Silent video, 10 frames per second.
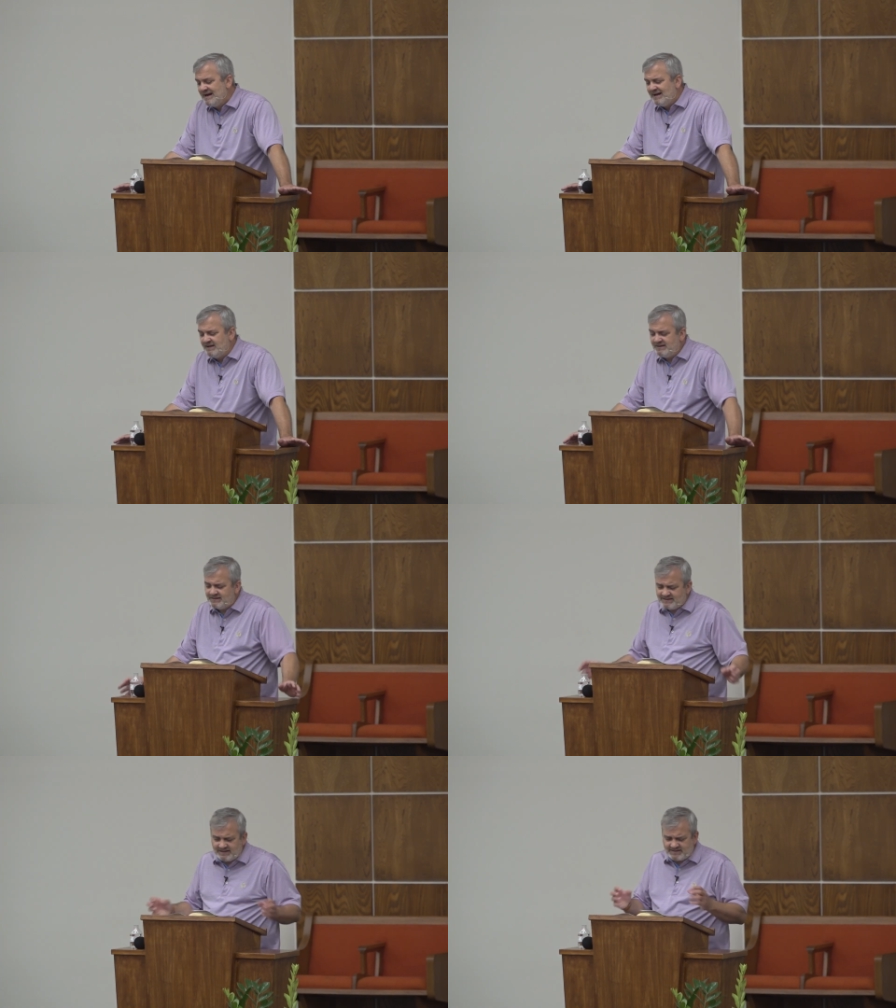And
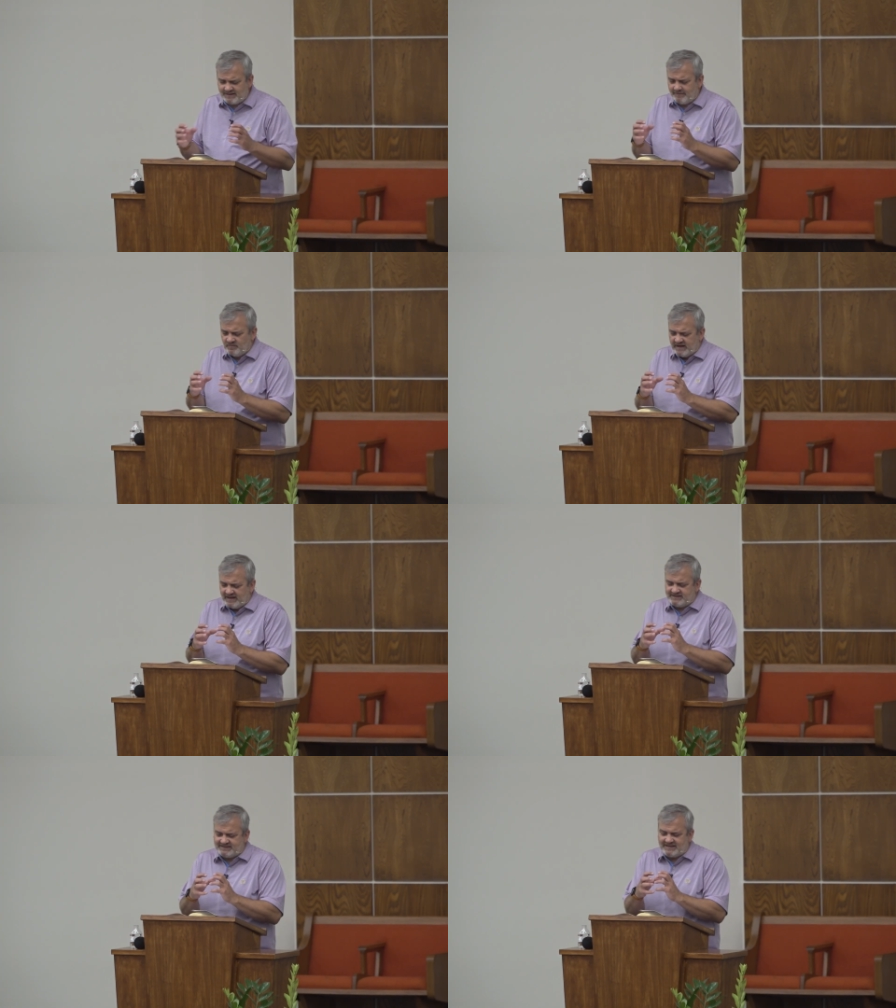this isn't
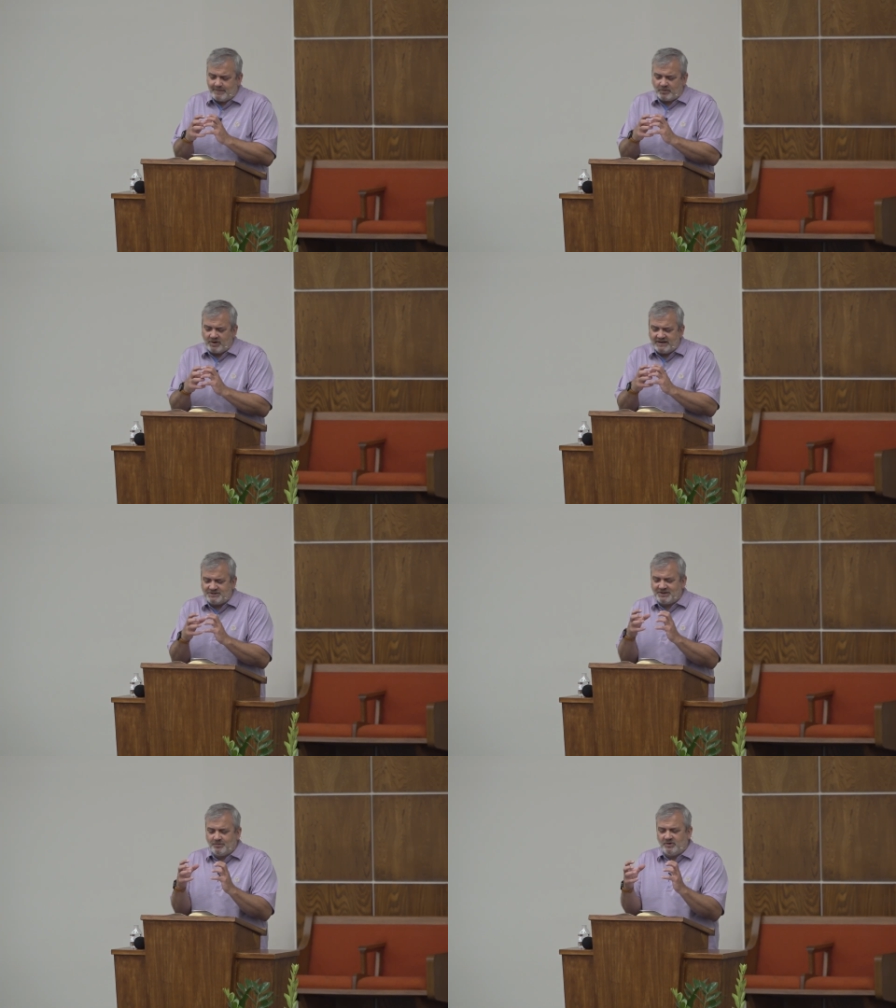a
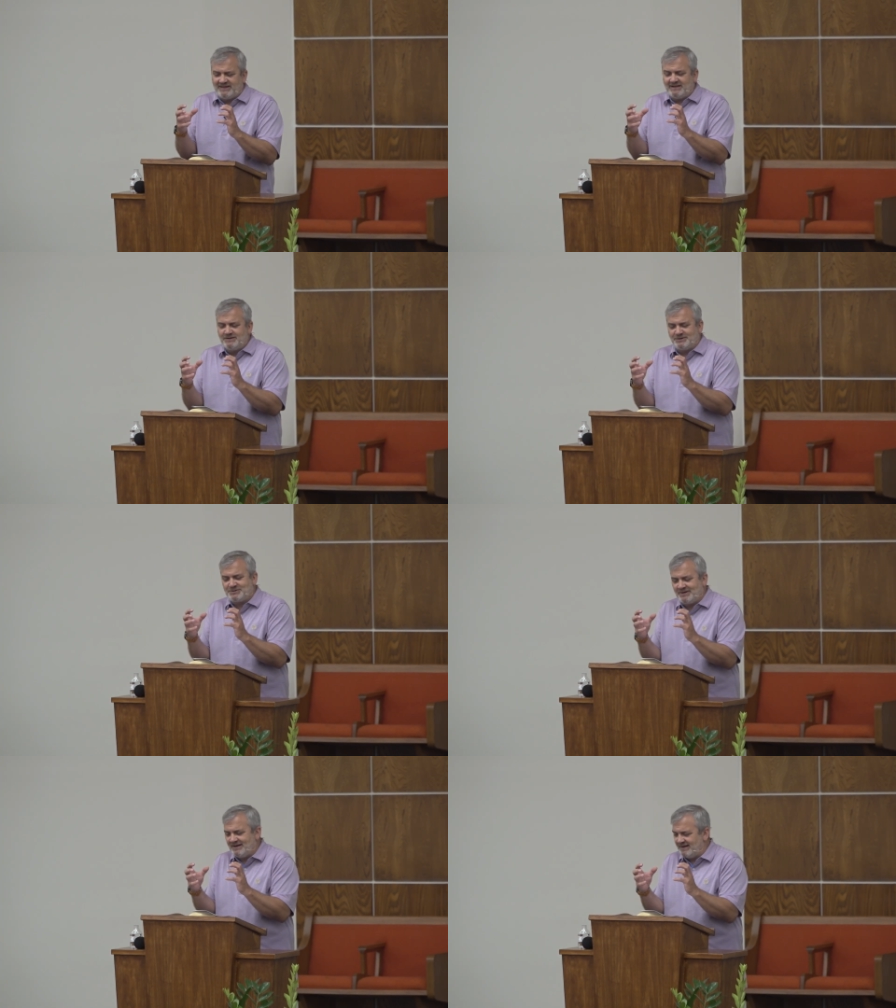separation within the
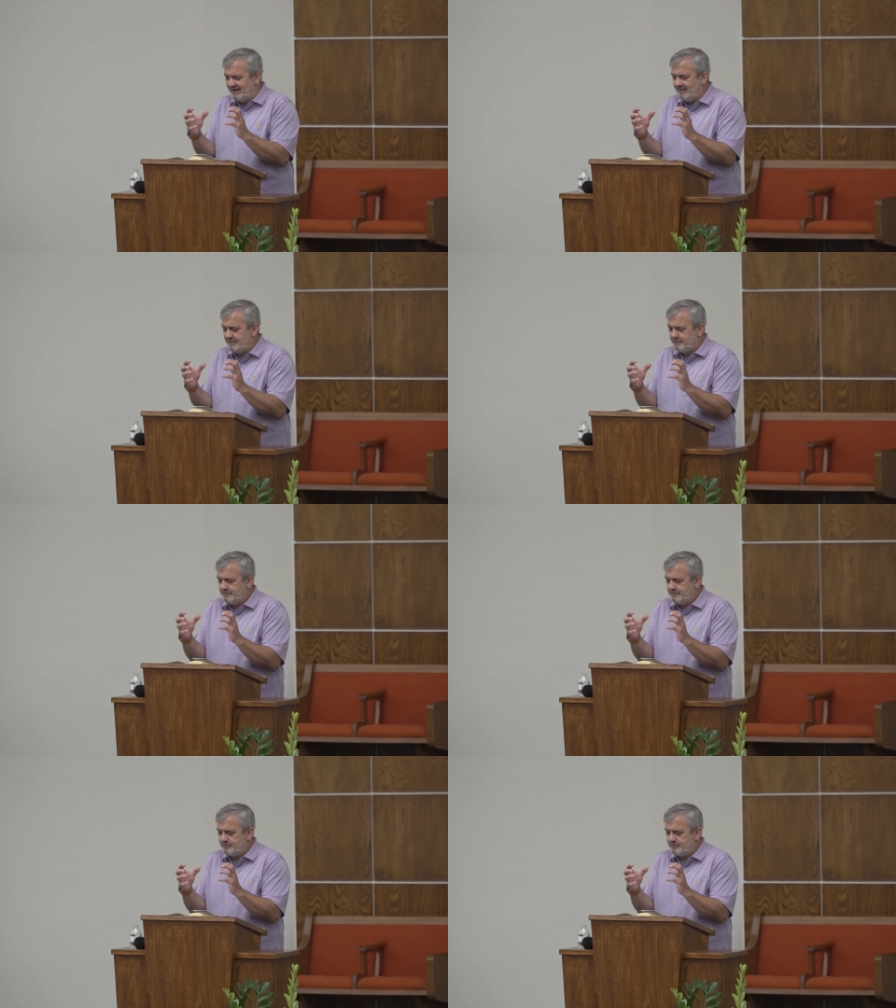Trinity,